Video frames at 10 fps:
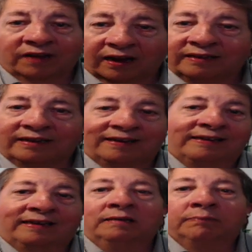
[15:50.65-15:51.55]
not
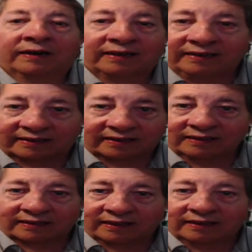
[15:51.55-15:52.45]
anybody
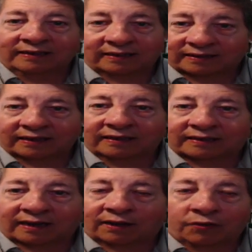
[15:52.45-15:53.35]
can get a
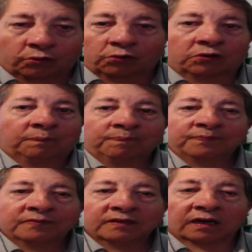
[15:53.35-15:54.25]
gun. There are
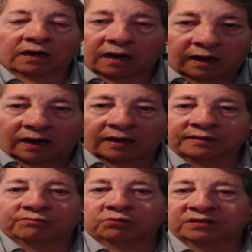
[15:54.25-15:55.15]
a lot
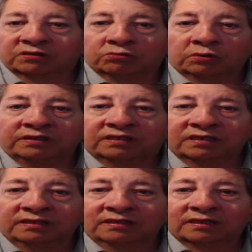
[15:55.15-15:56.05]
of
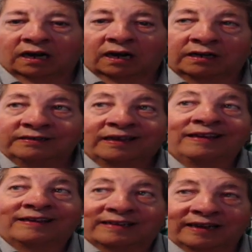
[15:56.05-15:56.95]
restrictions on
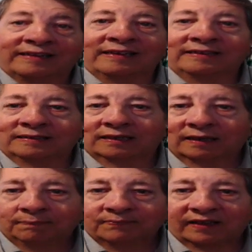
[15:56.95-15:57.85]
getting
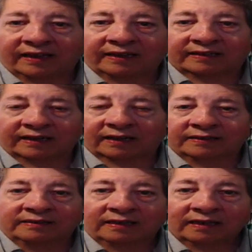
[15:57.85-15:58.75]
a
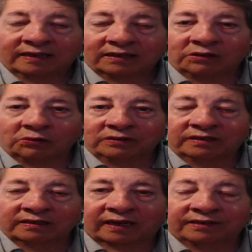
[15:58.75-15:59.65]
gun here in the
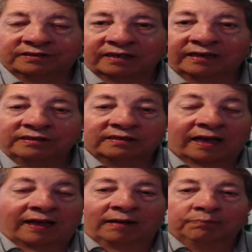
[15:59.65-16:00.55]
United States.
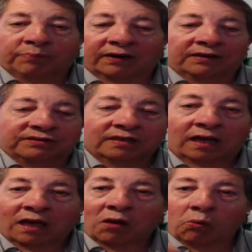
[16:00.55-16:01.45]
And plus,
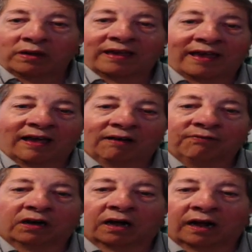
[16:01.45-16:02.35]
we have
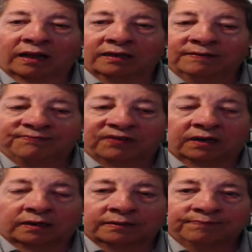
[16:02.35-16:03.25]
a lot
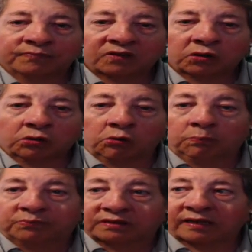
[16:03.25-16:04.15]
of hoops